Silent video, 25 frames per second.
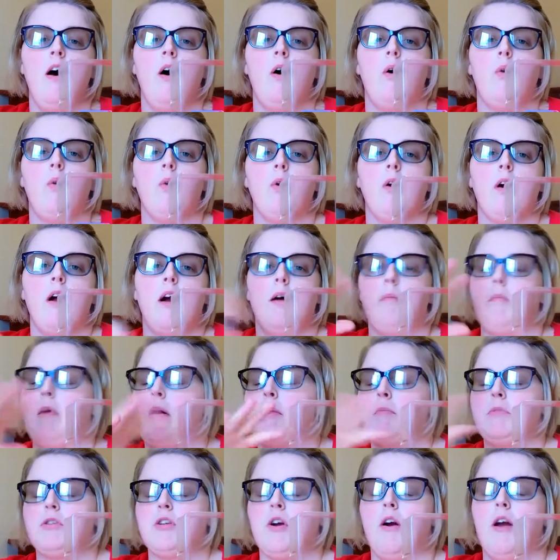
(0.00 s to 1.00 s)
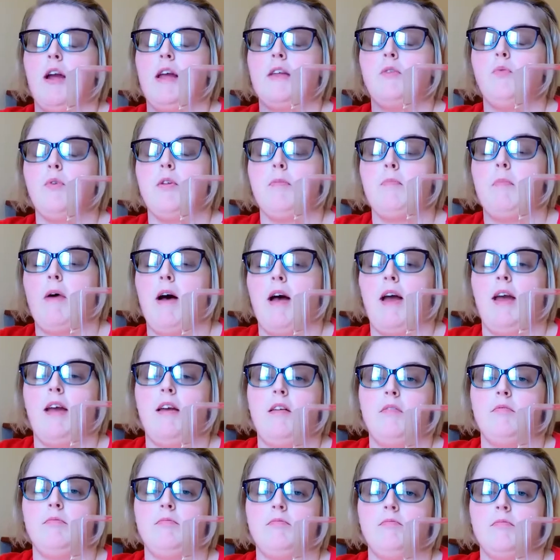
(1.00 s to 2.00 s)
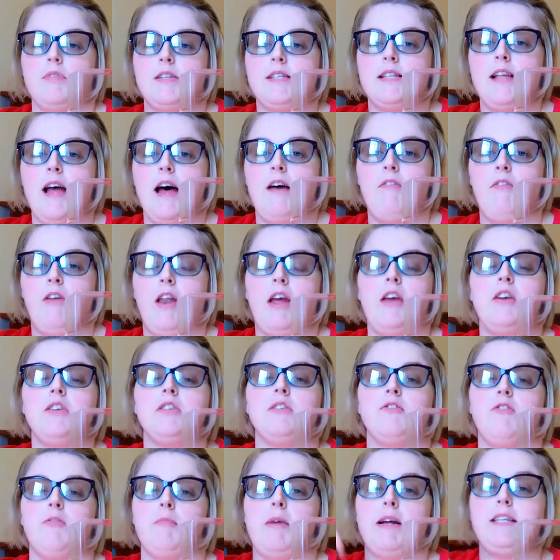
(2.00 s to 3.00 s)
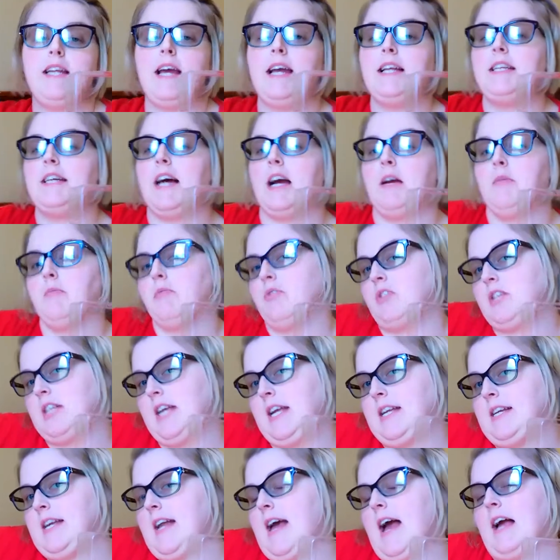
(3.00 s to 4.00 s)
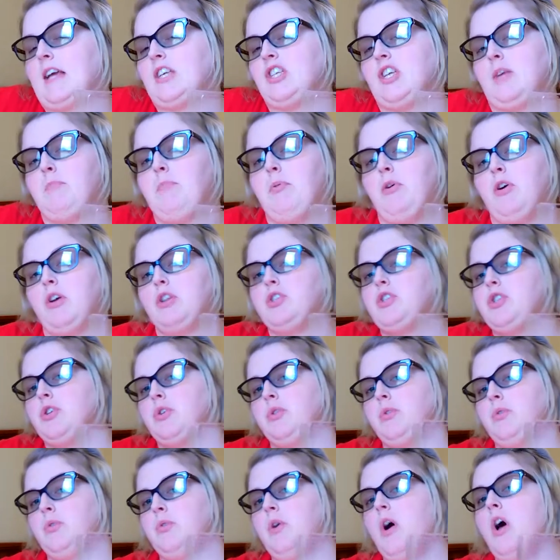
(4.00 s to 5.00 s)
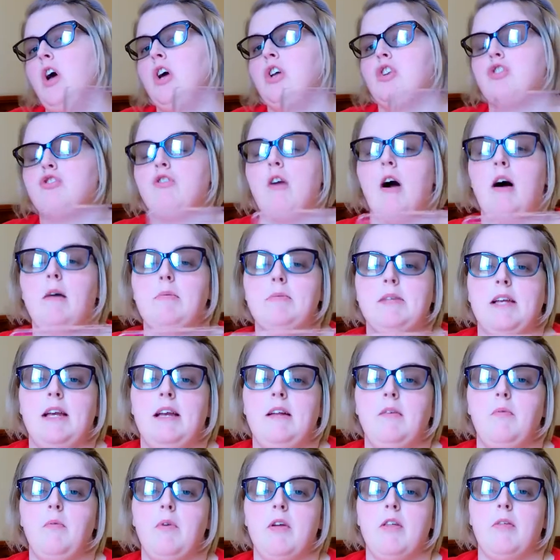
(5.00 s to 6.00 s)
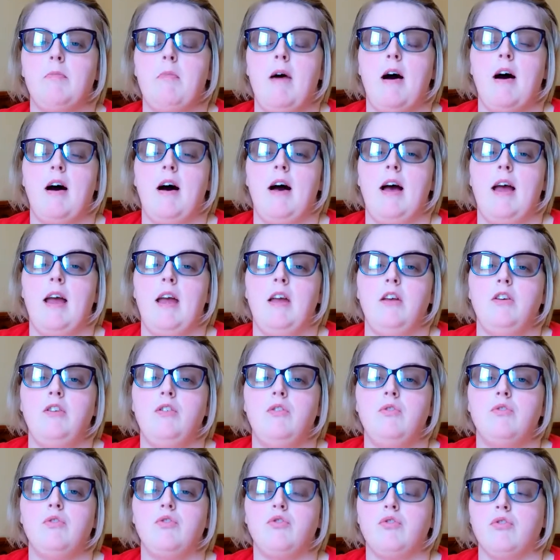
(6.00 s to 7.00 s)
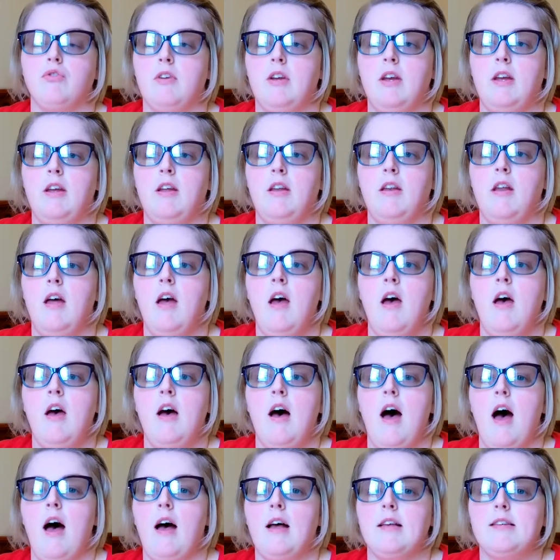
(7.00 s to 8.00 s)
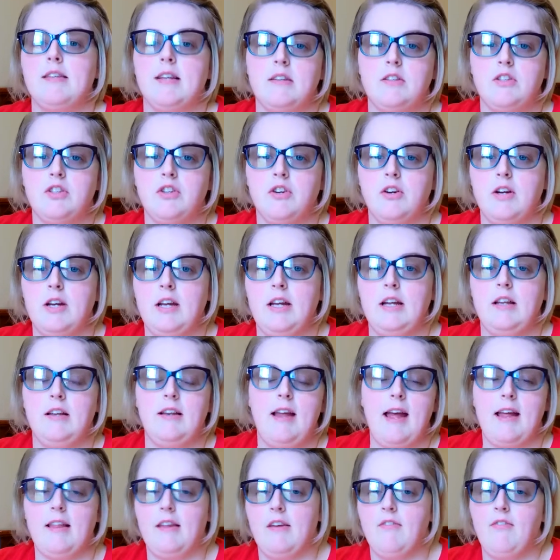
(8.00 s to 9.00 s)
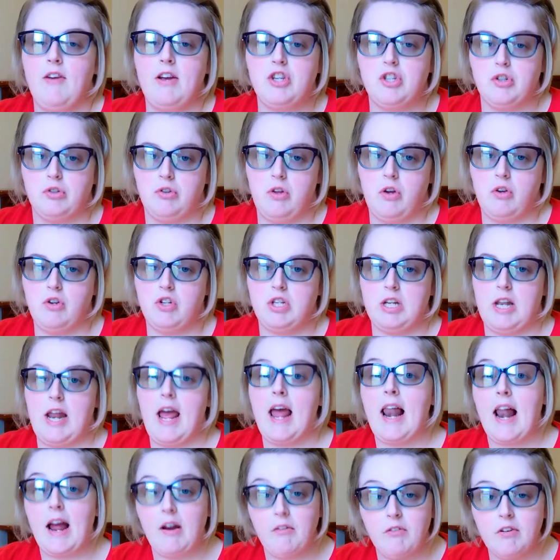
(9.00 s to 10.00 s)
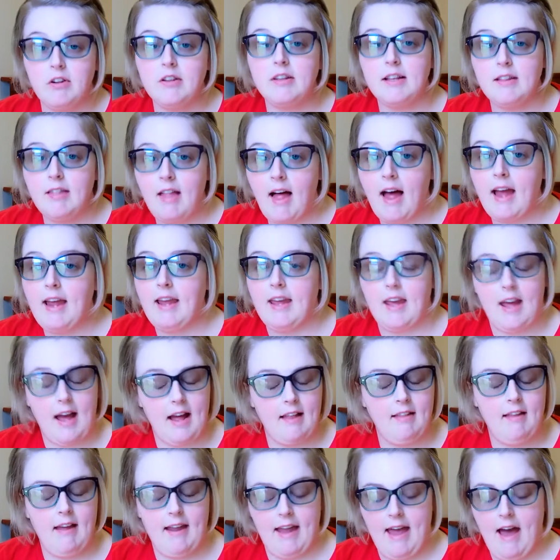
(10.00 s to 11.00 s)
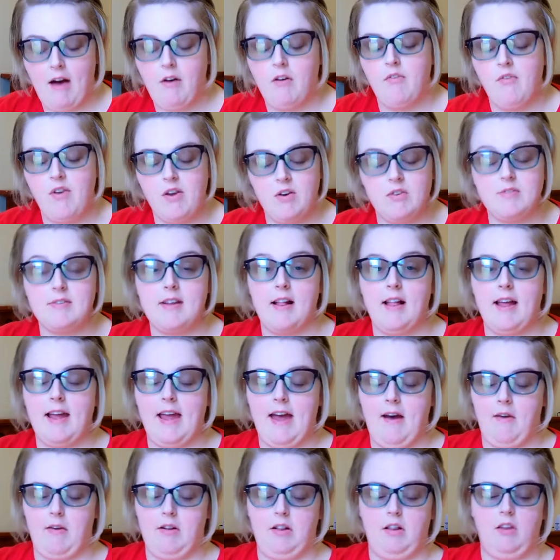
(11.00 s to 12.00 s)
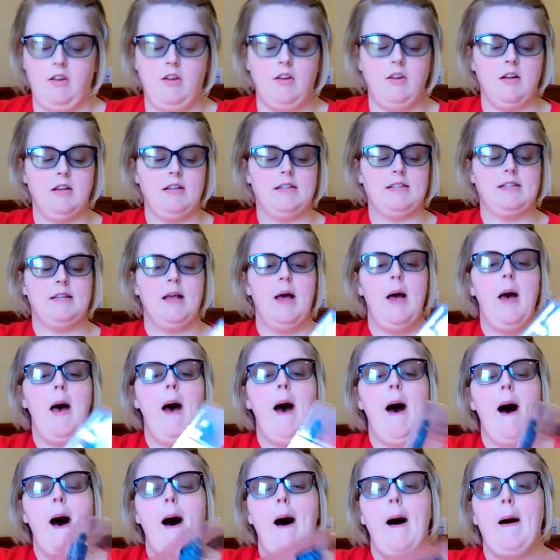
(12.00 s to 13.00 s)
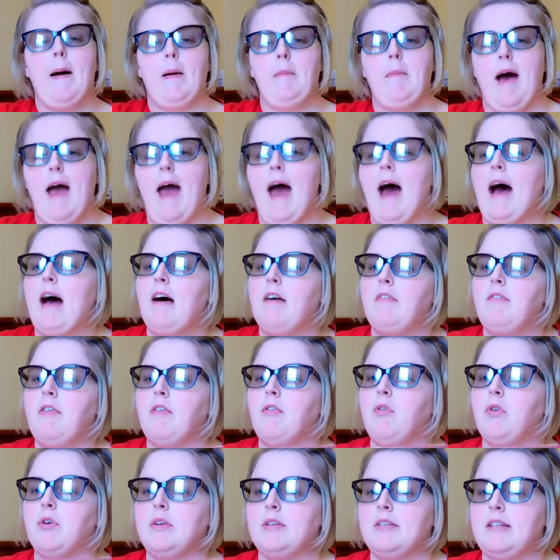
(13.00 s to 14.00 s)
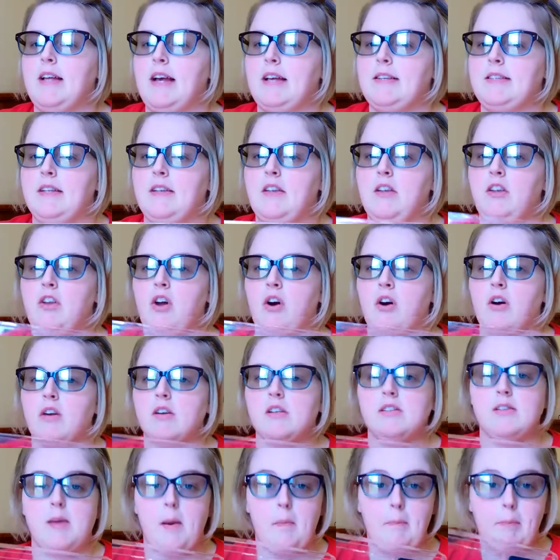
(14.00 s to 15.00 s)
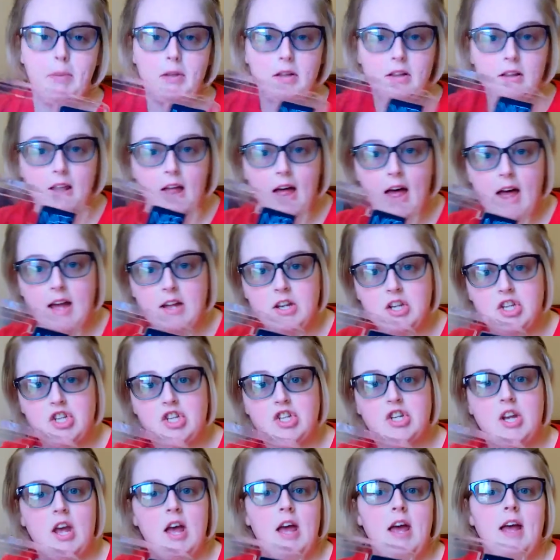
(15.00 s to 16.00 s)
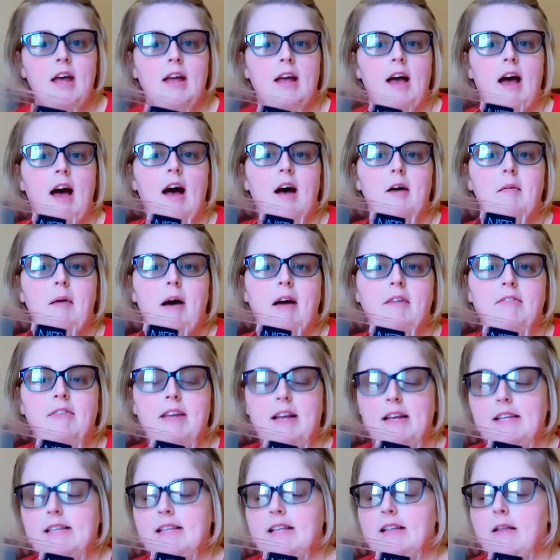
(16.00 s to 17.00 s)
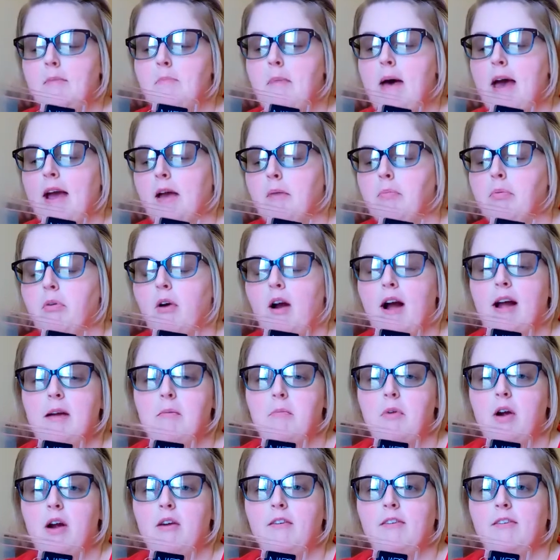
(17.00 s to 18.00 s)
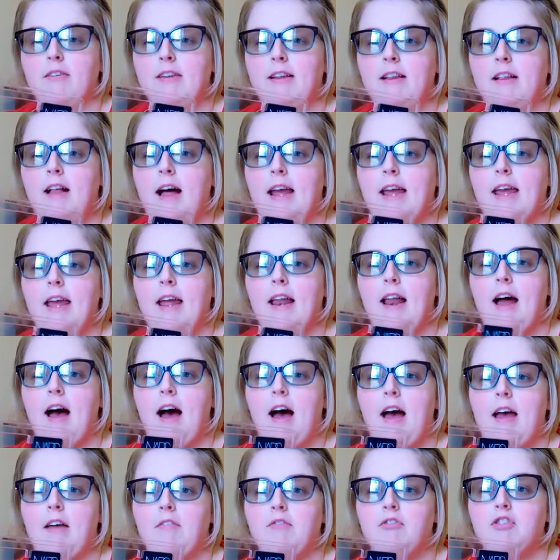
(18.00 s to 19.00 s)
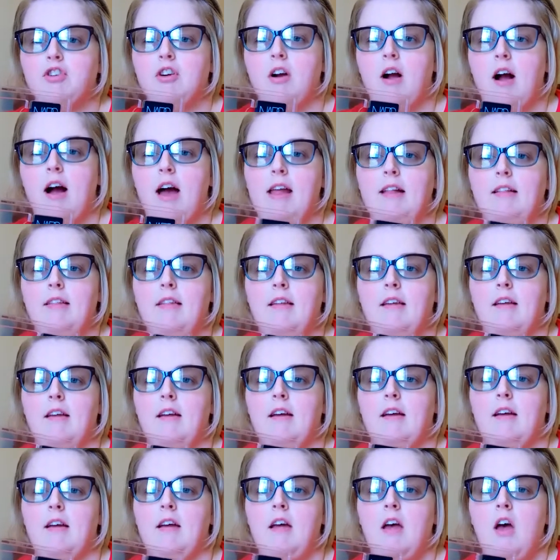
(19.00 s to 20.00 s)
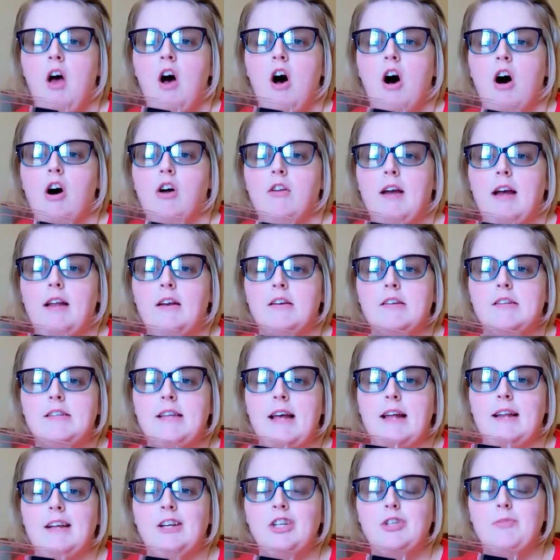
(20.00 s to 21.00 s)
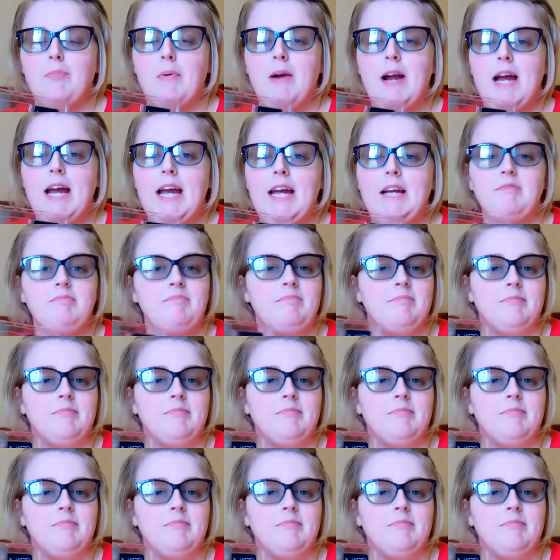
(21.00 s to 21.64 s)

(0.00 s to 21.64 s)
Or, um, I'm sorry, it's with my stuff and I use it for my daytime routine and I actually put two drops in with my Eucerin uh, sunscreen daily facial lotion and I really like it. I like how it feels. I like how it looks. Um, I have, of course, tested the NARS blush. Um, I've tested the Becca primer. I really like it. I've tried the All Nighter setting spray.